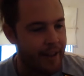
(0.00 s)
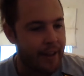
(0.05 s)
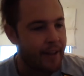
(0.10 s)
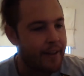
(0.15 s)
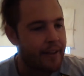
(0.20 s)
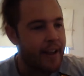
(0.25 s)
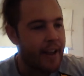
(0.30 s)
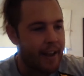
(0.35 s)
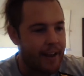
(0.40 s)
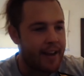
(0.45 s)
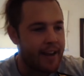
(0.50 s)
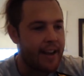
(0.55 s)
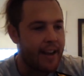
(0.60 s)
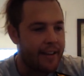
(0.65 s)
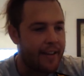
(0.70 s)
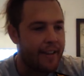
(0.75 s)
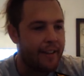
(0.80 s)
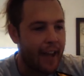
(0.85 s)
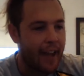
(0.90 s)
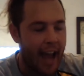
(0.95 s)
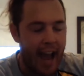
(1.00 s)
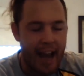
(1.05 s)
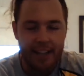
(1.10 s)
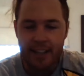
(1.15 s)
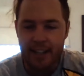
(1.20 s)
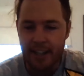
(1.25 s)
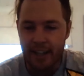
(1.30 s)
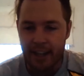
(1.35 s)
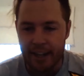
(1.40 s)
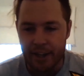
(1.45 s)
they
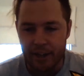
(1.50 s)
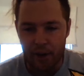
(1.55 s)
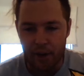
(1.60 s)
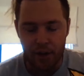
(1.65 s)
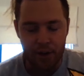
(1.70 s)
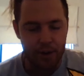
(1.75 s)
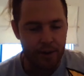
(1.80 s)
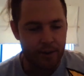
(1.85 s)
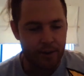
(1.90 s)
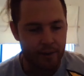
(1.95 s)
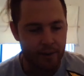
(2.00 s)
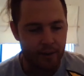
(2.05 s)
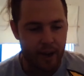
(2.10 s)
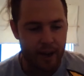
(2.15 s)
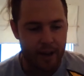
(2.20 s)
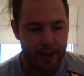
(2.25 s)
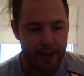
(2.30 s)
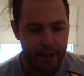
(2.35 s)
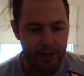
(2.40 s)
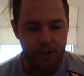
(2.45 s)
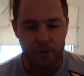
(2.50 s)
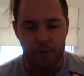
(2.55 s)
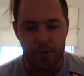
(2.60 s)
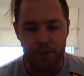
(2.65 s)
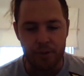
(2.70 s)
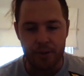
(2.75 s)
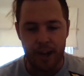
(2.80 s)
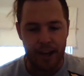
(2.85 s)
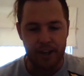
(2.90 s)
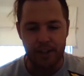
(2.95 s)
accidentally turn like a
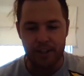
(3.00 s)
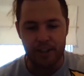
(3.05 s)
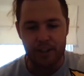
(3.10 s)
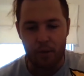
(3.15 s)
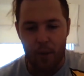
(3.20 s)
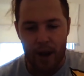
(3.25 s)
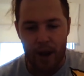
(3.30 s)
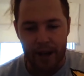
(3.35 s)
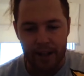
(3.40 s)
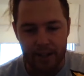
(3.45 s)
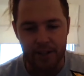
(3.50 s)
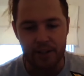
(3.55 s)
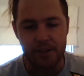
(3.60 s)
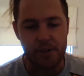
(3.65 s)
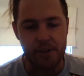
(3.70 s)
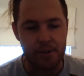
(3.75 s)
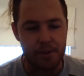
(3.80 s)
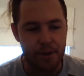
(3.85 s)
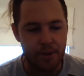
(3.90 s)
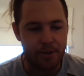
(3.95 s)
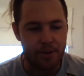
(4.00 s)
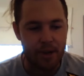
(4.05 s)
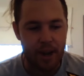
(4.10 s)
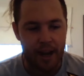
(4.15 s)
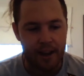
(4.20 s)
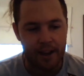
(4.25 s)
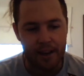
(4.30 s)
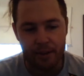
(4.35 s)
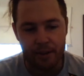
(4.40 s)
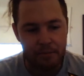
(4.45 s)
dude, like just a Wellington dude who's
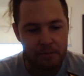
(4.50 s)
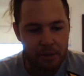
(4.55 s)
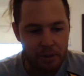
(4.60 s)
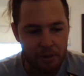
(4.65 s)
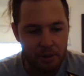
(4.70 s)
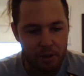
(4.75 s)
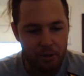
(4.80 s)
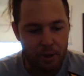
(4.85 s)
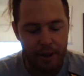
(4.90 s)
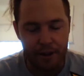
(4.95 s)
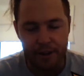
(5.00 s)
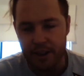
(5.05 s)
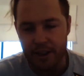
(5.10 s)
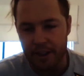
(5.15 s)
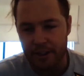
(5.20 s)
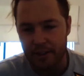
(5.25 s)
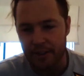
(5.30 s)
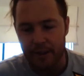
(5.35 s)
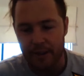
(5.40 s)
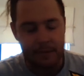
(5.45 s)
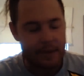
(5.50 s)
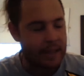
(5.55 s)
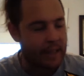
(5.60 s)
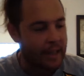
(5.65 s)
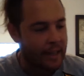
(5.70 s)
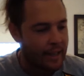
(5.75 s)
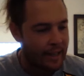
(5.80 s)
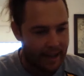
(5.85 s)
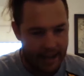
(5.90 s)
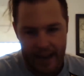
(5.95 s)
like, you know, 26 or something,
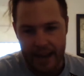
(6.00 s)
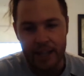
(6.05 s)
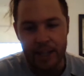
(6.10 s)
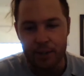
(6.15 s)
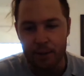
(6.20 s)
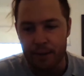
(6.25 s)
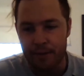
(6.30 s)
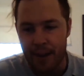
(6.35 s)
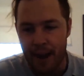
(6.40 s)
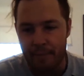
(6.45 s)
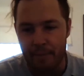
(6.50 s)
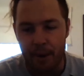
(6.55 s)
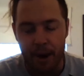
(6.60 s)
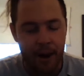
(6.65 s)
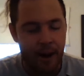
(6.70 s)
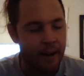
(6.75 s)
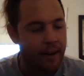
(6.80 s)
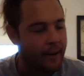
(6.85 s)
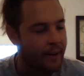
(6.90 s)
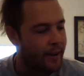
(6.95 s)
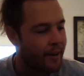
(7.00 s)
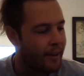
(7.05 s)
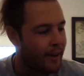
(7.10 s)
into a vampire